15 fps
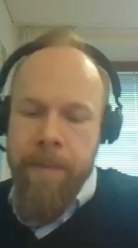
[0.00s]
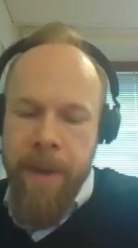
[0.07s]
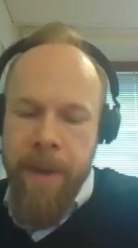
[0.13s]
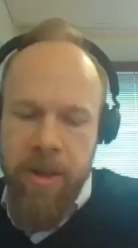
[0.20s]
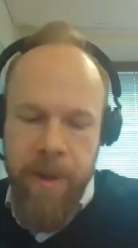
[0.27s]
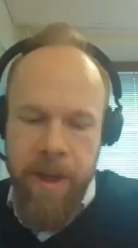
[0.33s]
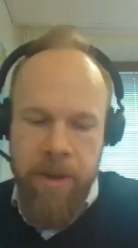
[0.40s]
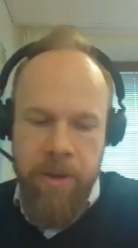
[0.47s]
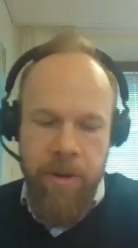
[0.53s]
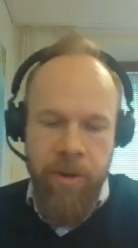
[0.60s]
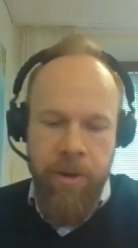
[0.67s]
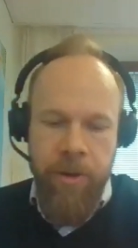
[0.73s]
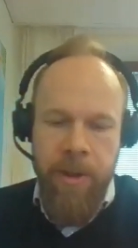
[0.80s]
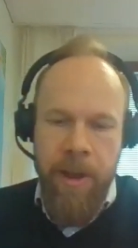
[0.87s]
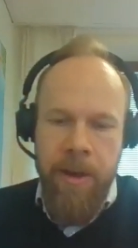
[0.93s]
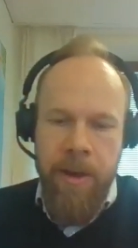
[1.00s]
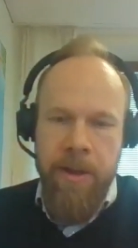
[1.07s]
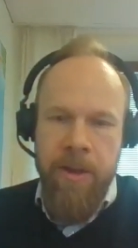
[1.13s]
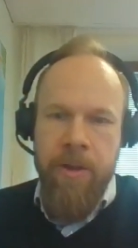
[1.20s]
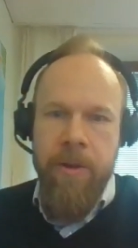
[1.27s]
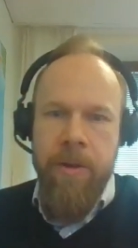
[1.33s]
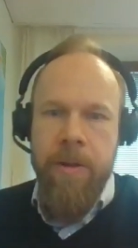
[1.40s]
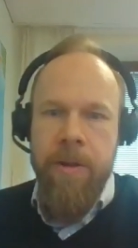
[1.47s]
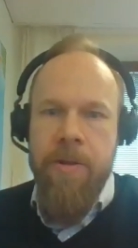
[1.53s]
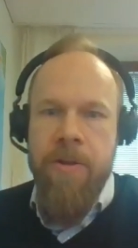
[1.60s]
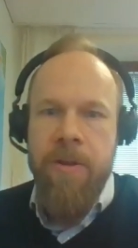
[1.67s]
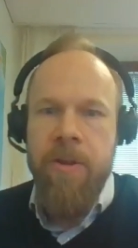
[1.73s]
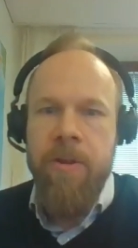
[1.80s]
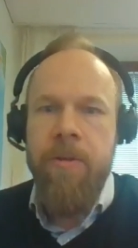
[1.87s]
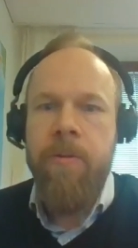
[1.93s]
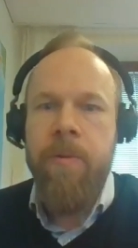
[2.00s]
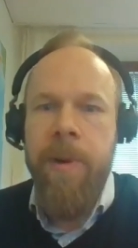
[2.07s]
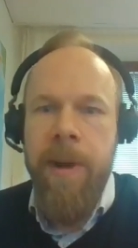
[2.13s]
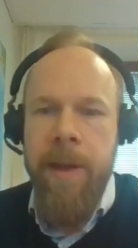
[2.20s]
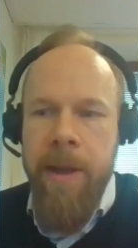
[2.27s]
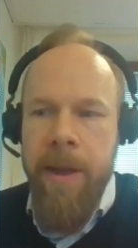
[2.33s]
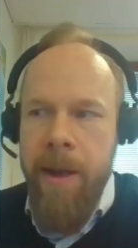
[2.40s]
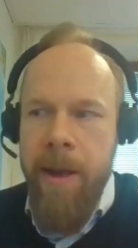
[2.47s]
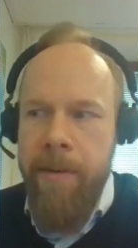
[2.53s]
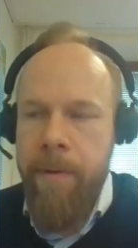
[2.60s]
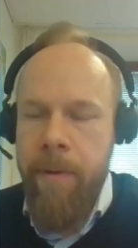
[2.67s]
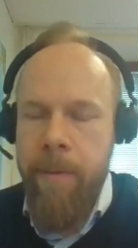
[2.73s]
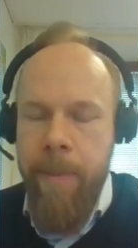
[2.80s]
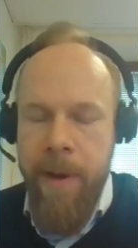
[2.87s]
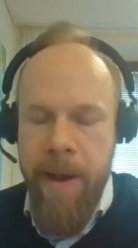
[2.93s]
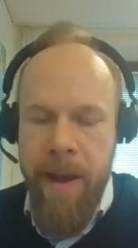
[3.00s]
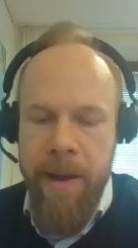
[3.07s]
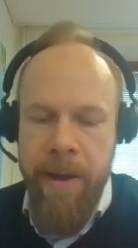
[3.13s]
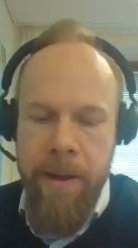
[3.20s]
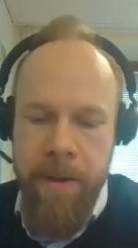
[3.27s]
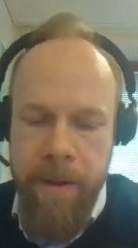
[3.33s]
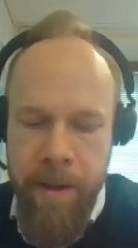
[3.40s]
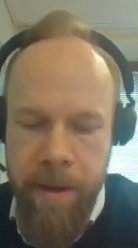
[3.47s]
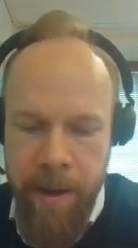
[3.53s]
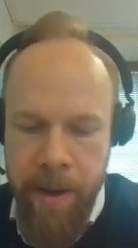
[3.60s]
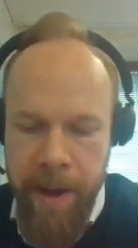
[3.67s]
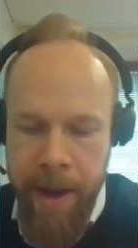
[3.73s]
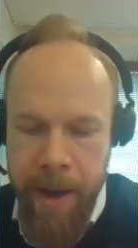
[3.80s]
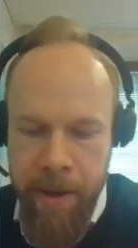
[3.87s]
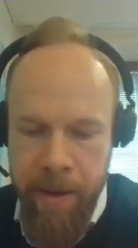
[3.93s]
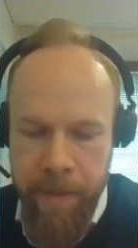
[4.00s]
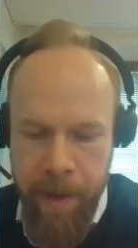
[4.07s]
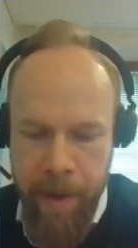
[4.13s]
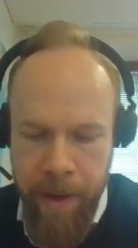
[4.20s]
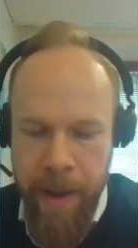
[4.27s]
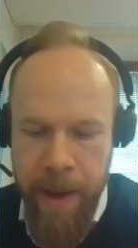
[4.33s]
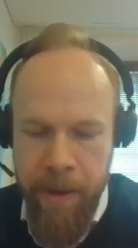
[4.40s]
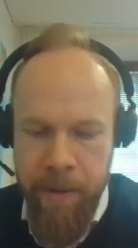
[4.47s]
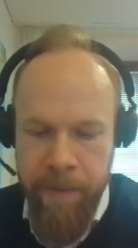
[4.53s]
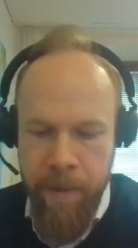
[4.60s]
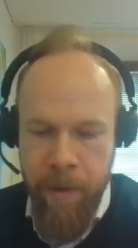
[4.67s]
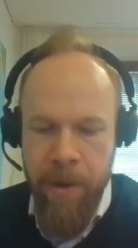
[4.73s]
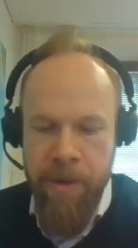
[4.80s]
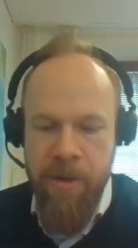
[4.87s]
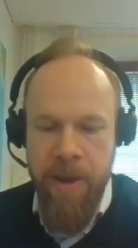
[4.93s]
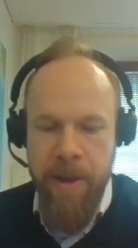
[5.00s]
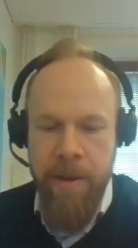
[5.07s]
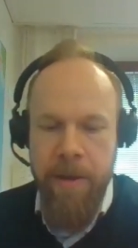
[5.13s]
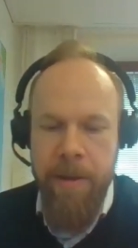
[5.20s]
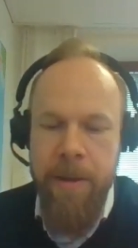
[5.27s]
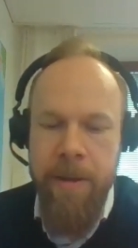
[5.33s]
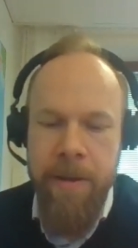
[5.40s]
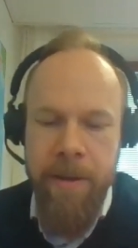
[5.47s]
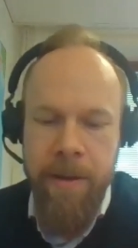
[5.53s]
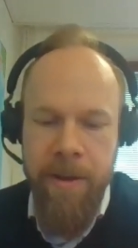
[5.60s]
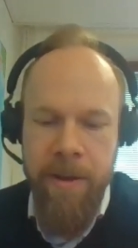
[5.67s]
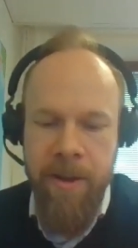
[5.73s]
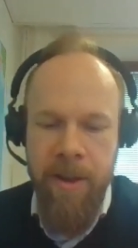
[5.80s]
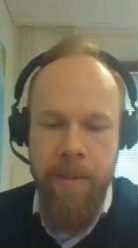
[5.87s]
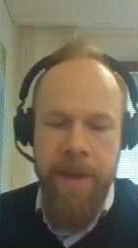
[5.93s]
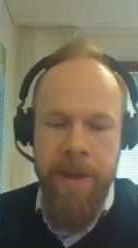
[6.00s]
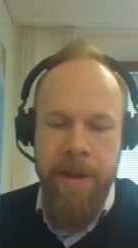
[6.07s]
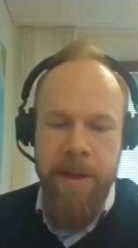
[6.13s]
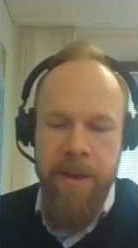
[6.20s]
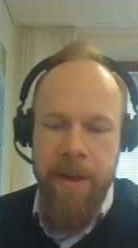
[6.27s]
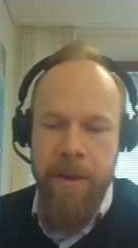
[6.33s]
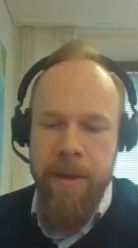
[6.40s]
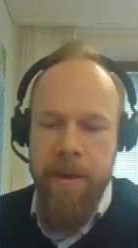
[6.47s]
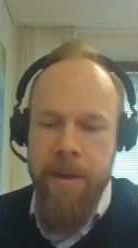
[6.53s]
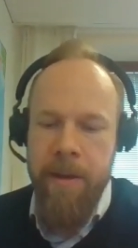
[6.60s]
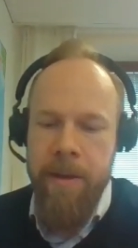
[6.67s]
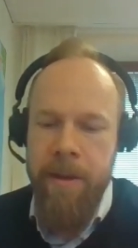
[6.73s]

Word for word: the best way to ensure that is to just to really careful planning ahead of ahead of launching a CBDC.